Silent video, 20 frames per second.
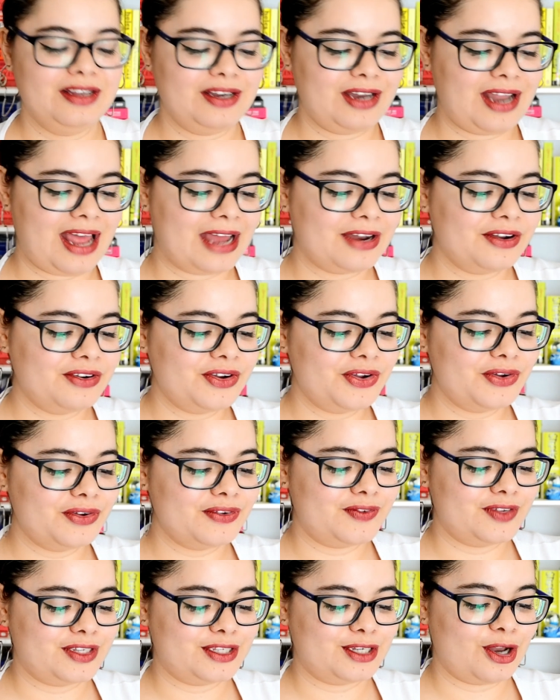I don't know if
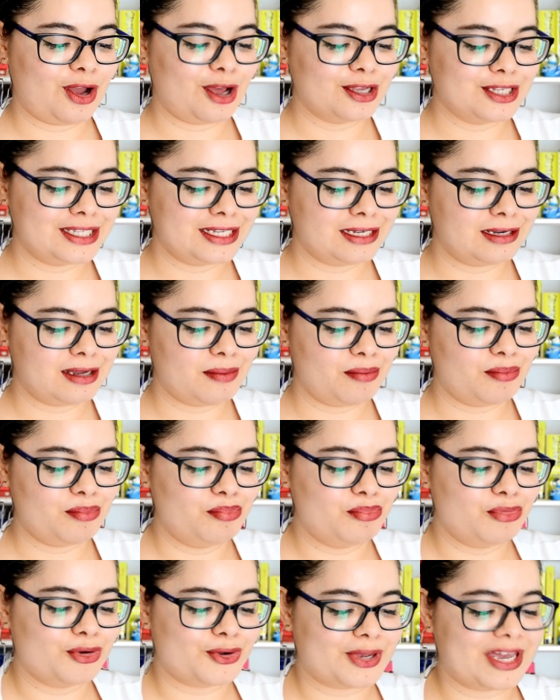it's Lost in a
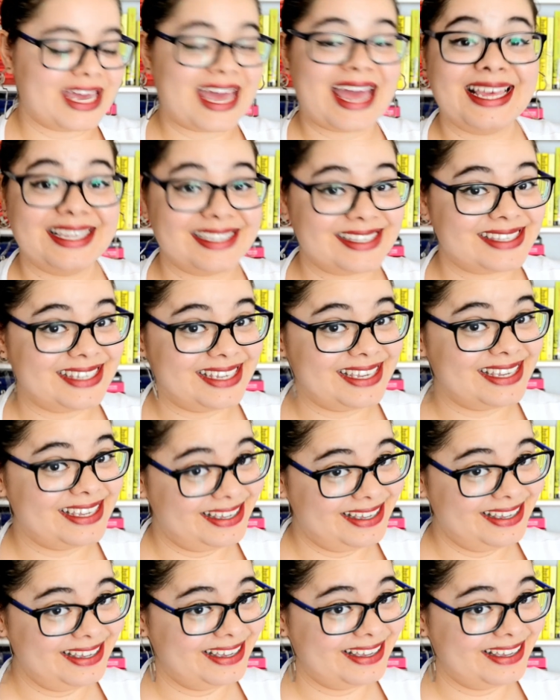Bookcase